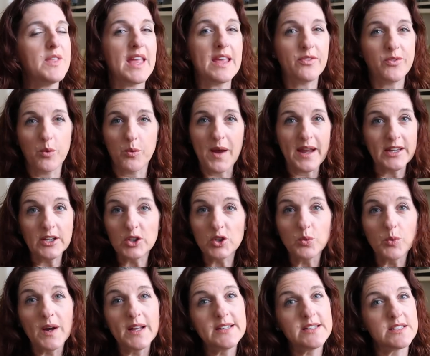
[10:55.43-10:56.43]
The regular
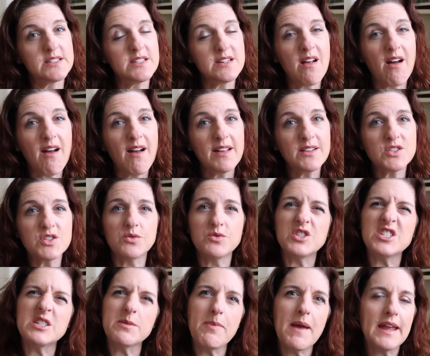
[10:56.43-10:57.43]
one does not. So
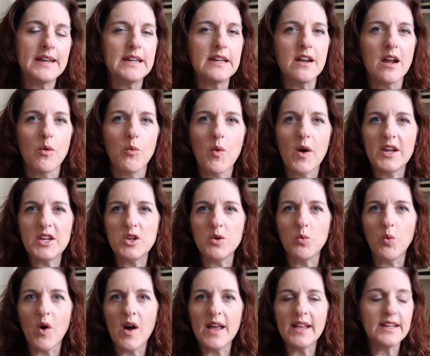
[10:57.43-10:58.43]
just depending on what you
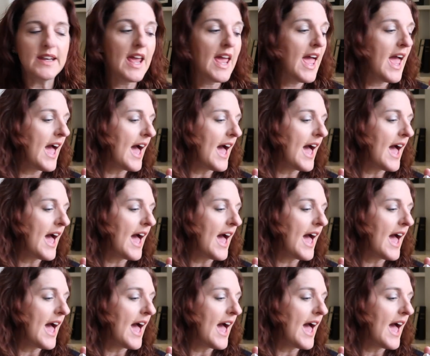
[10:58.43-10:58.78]
want.